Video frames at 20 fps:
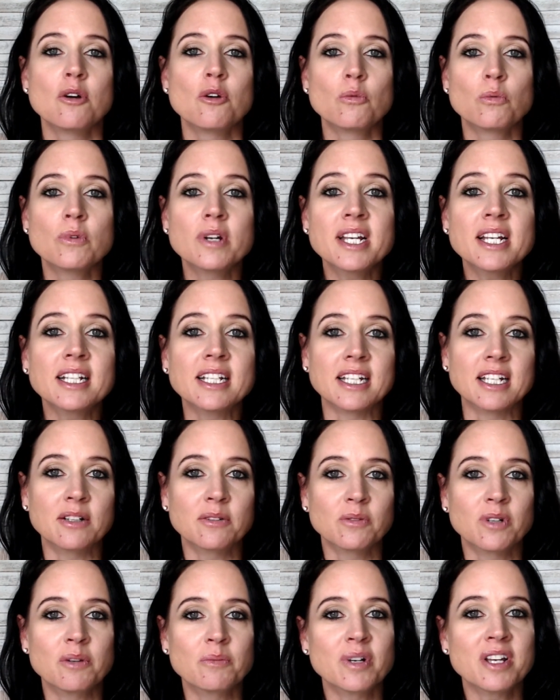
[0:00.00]
Really,
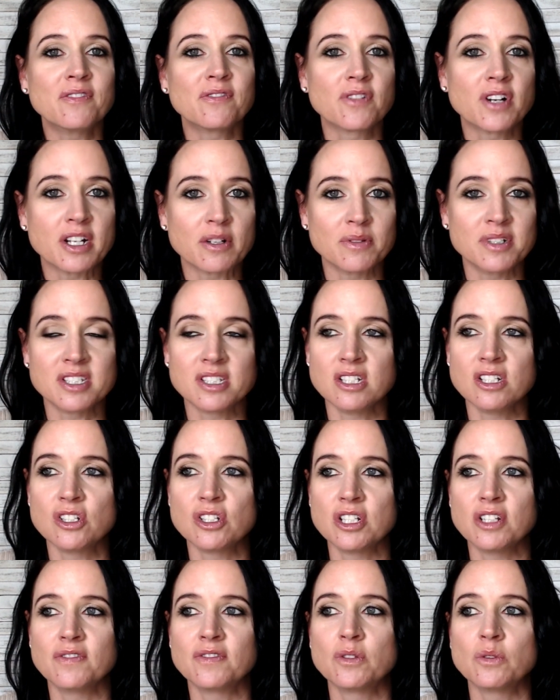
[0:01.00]
when we frequency
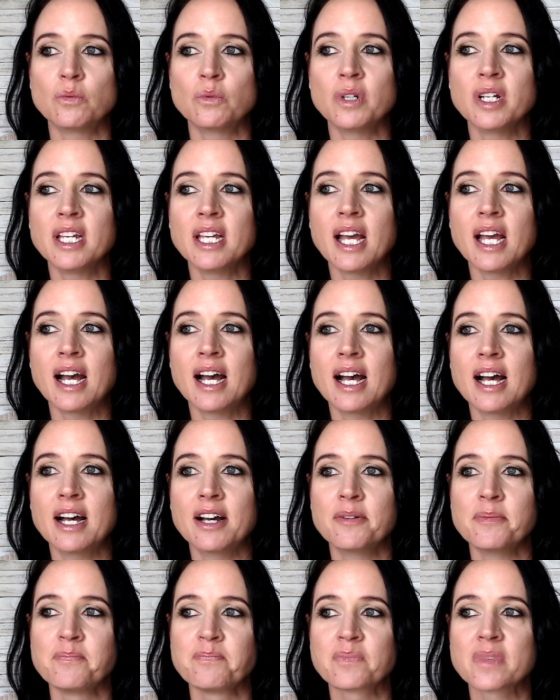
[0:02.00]
shift, we
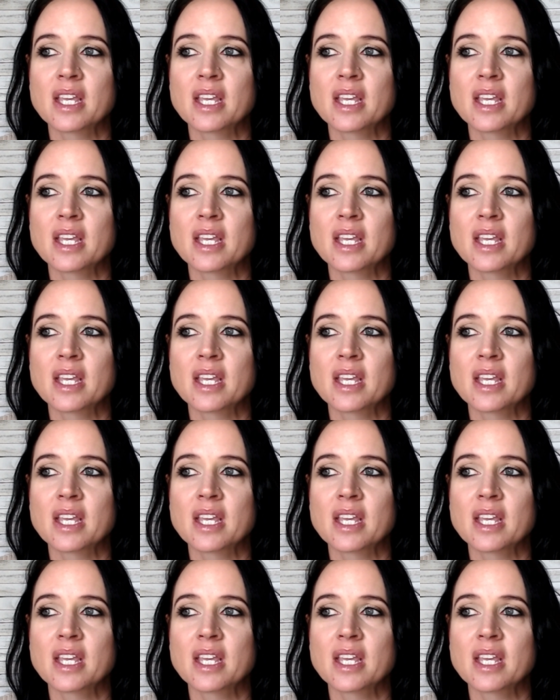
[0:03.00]
are